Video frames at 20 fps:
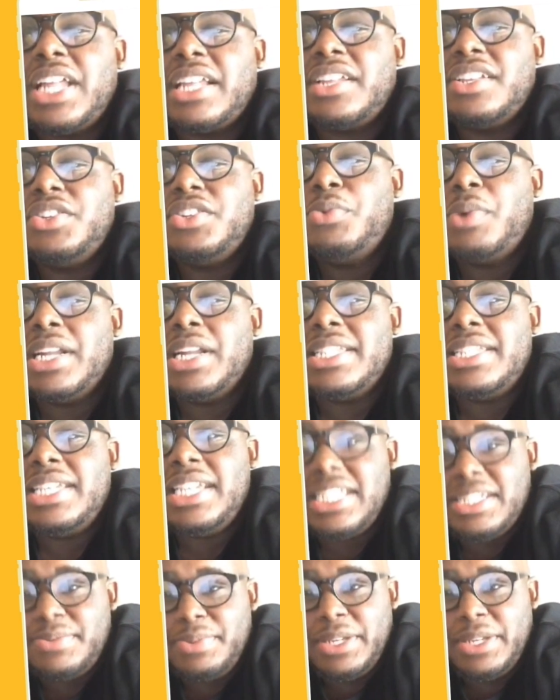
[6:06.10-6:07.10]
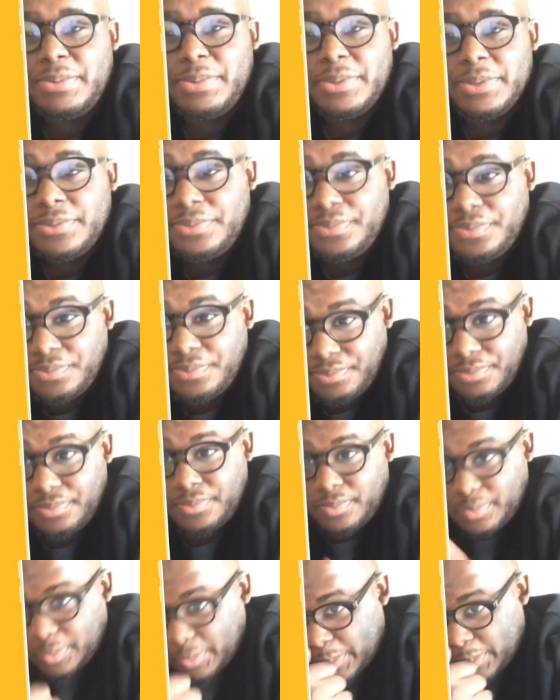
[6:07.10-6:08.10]
you want to teach people.
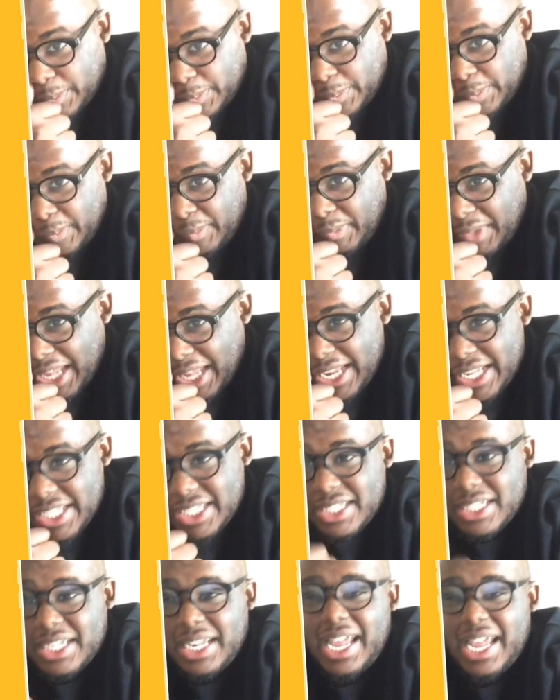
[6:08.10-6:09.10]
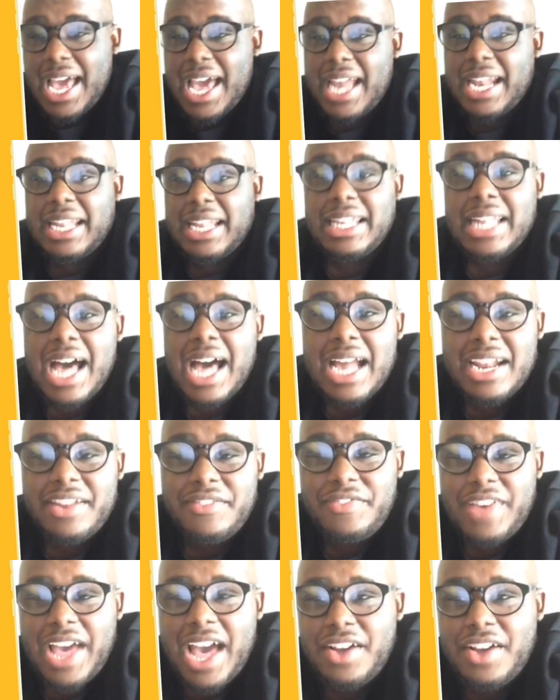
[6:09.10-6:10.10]
And this is going to add a lot of
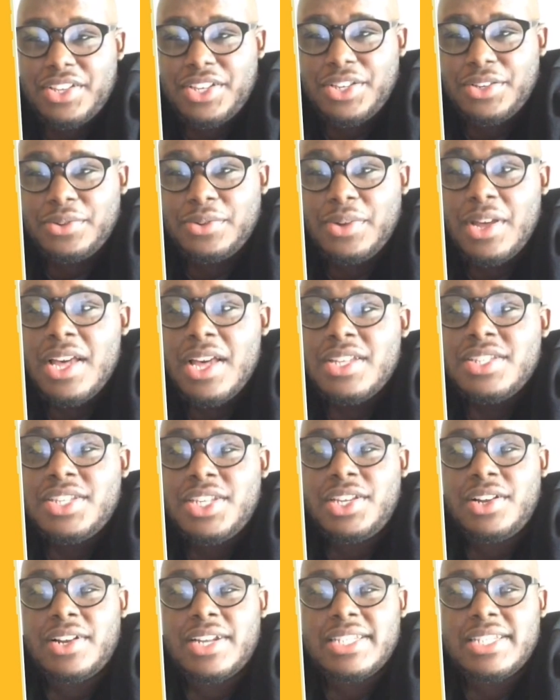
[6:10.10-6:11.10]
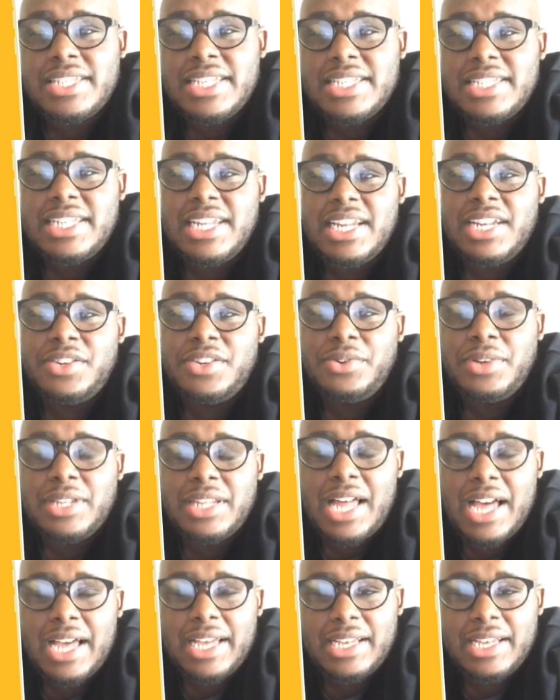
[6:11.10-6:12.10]
value to your existing and new
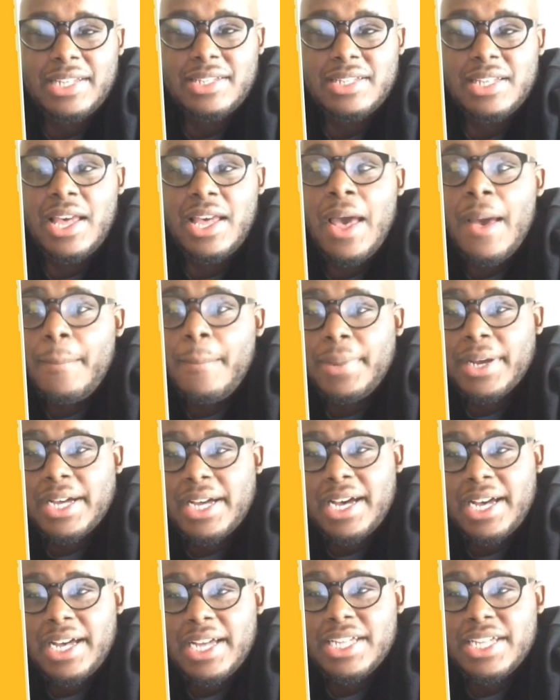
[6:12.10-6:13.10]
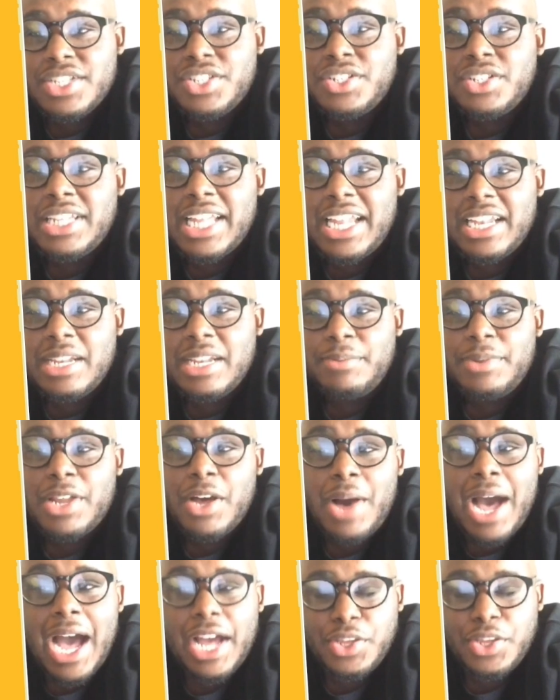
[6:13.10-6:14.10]
clients, because you're letting them know
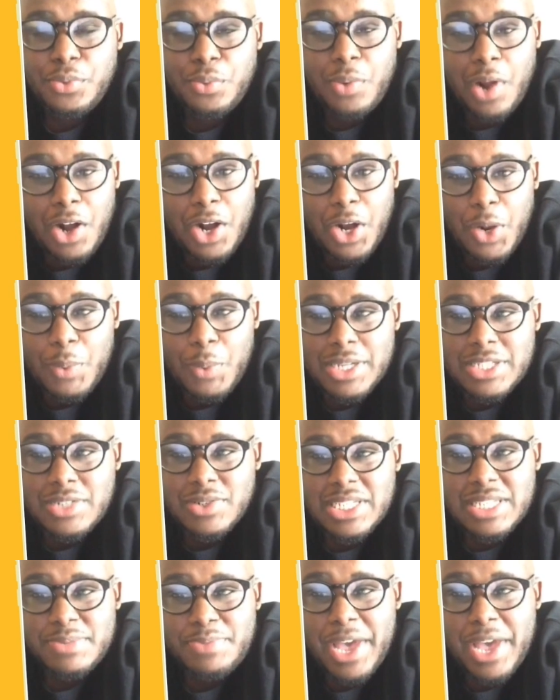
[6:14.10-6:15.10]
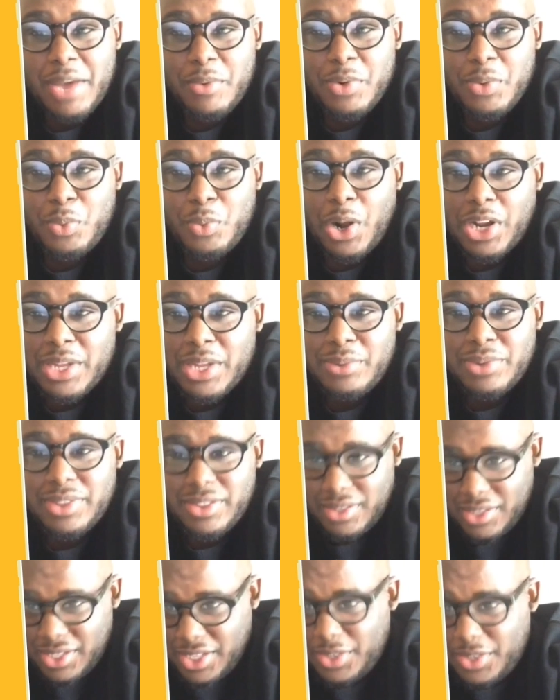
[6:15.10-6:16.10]
how you work, what to expect when working with
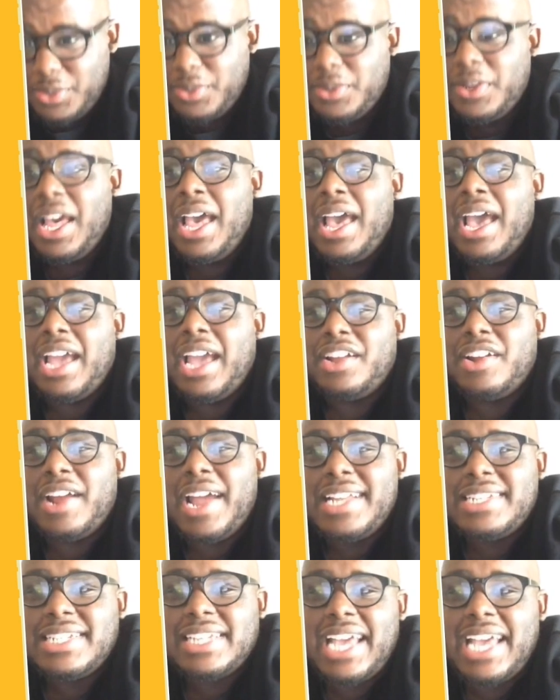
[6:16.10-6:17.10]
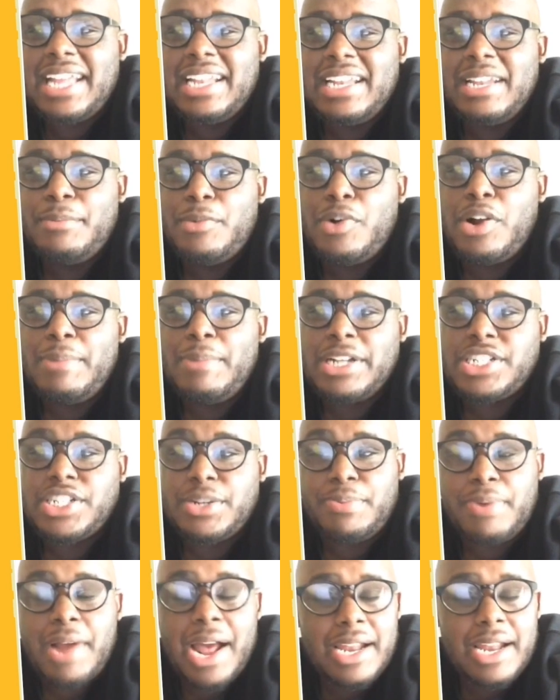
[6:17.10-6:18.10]
you, and you're educating them more about your
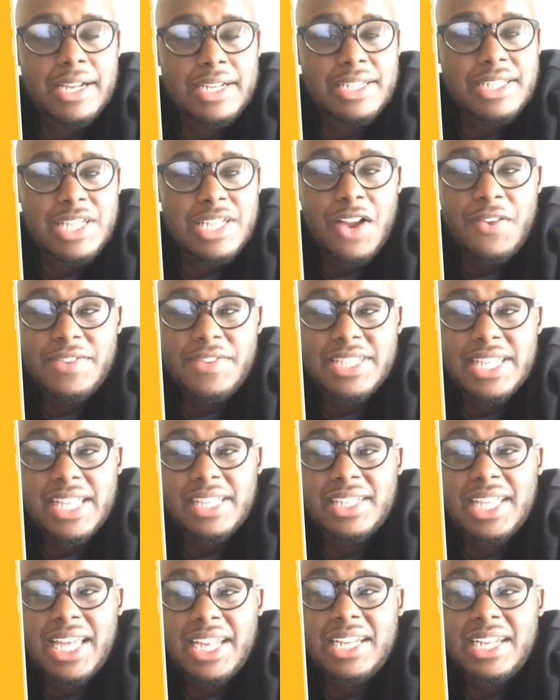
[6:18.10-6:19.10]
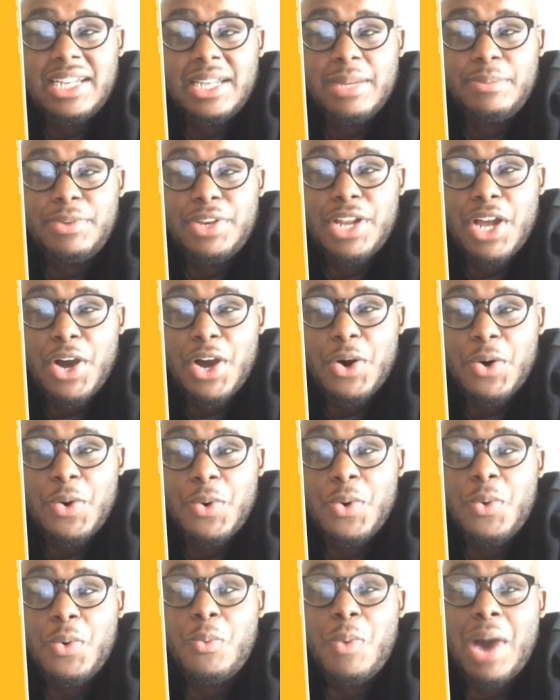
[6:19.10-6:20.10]
product or service and letting them know
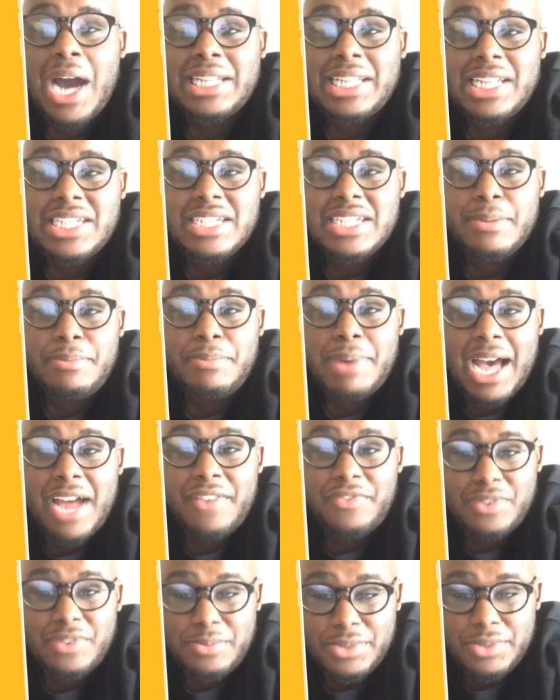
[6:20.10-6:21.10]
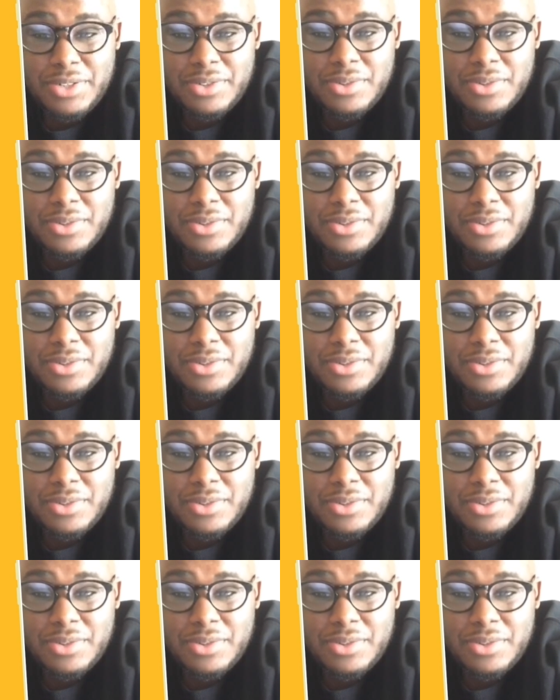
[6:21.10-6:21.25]
why they should buy from you.